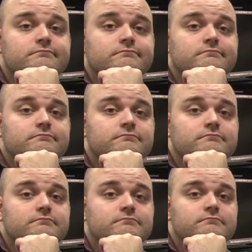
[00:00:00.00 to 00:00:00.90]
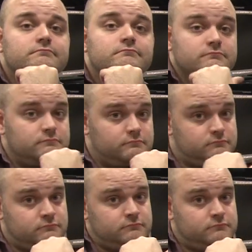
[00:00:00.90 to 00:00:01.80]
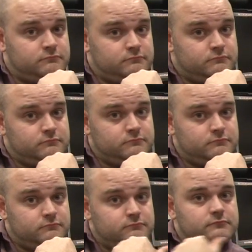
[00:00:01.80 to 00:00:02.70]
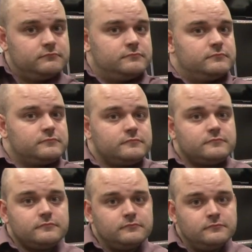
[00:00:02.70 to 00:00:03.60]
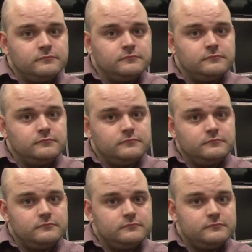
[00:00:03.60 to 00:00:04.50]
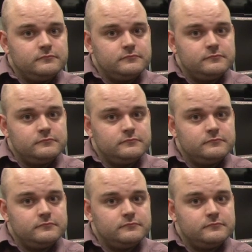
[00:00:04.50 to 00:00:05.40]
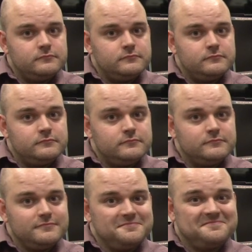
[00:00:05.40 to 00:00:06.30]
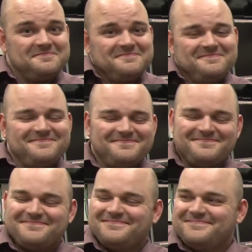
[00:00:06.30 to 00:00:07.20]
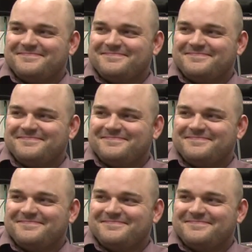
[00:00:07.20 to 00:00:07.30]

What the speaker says: (not speaking)